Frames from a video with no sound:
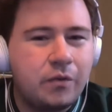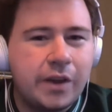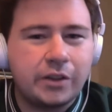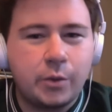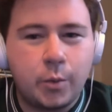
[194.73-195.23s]

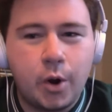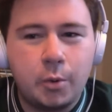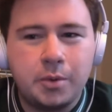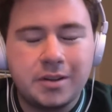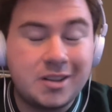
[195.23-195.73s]
Victor
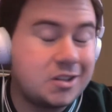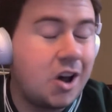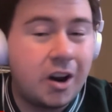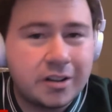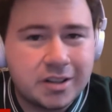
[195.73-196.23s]
Robles, it's
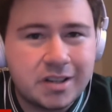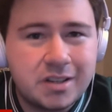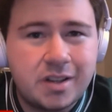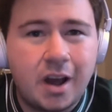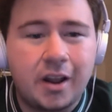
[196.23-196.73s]
honestly
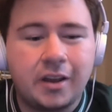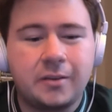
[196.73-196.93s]
stunning.